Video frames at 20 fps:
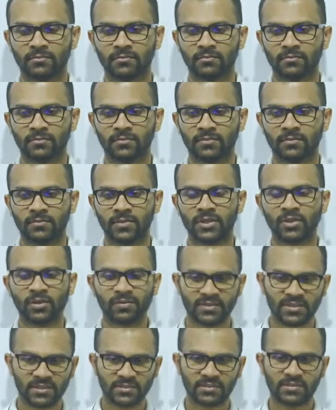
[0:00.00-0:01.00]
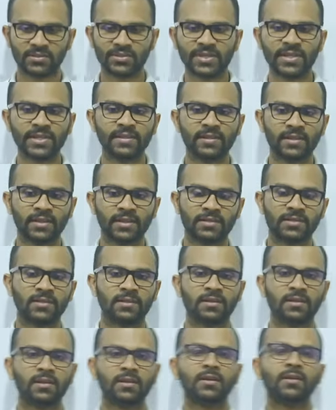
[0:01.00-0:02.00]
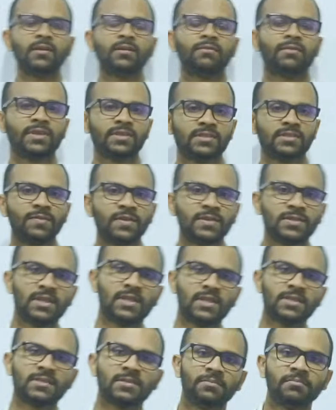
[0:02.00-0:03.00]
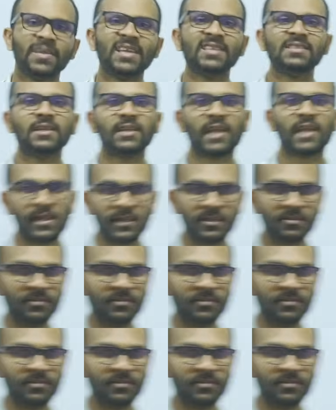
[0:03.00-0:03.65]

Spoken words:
You have just seen it. What is the first lesson? Basic algebra,